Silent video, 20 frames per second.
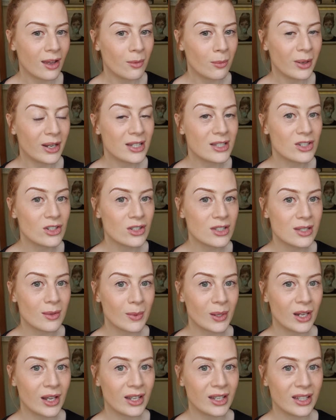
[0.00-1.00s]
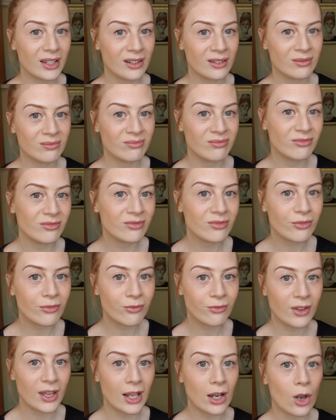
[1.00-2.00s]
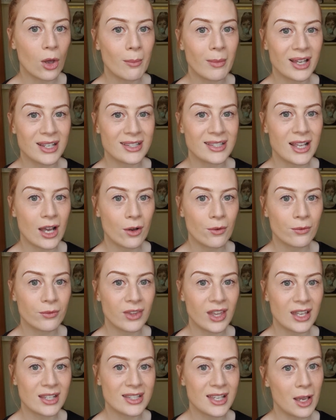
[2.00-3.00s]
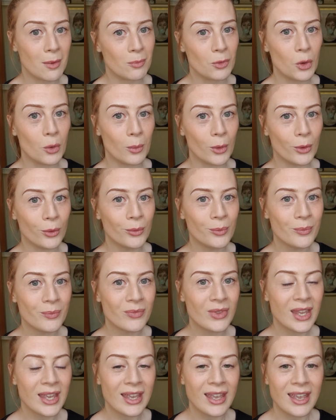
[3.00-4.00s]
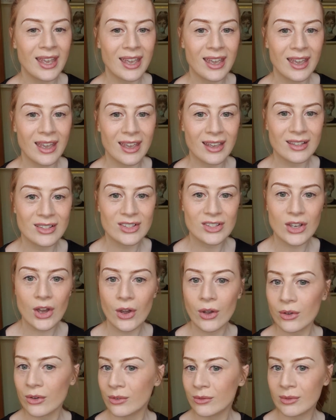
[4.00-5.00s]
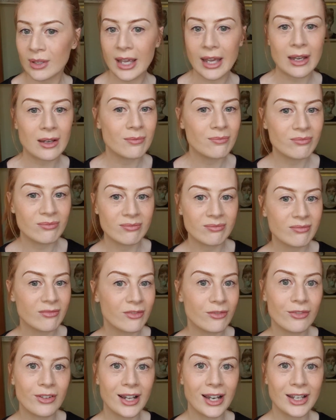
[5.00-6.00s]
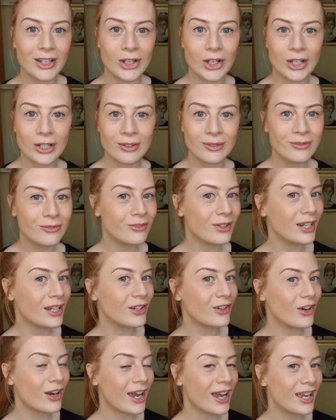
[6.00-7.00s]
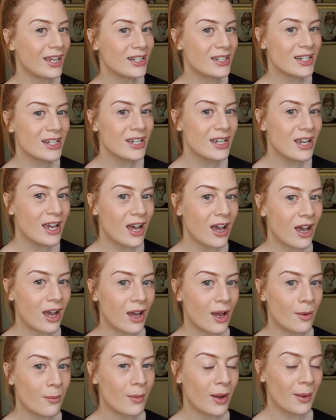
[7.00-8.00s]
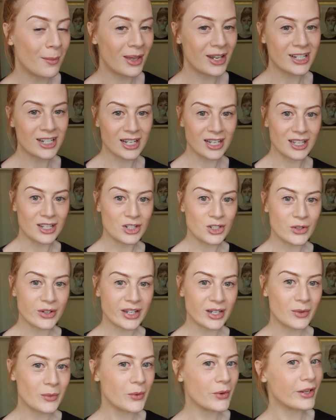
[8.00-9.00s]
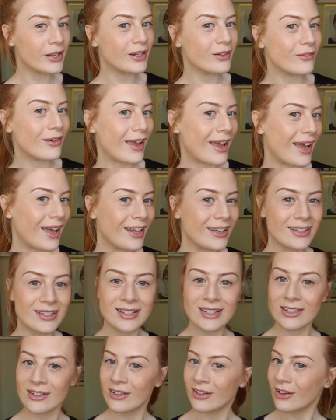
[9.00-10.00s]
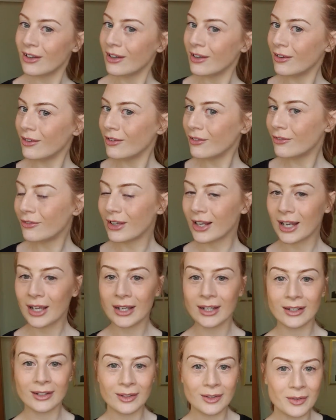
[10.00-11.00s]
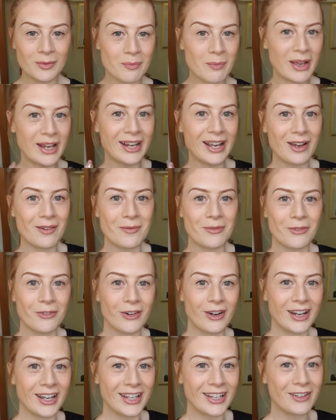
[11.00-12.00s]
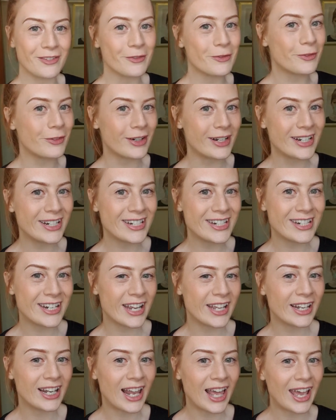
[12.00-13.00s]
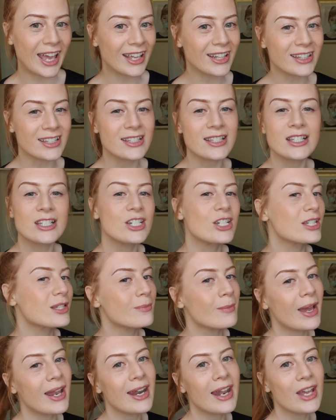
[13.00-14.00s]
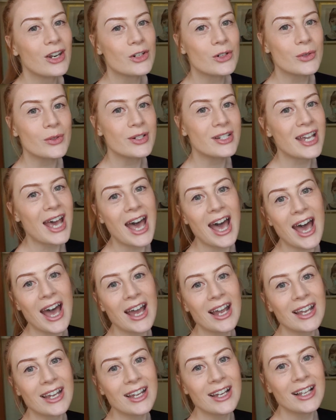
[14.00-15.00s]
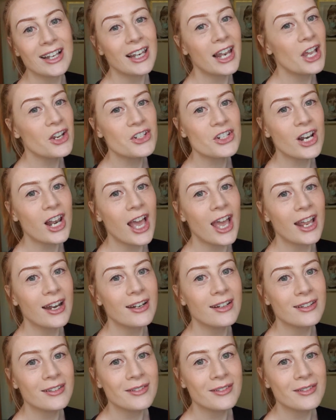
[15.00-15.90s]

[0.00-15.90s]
But it's not something I can feel on myself that's abnormal. So yeah, feeling good, feeling great. I'm actually enjoying walking around, feeling makeup free and fresh, and like this is just my natural dark lash line.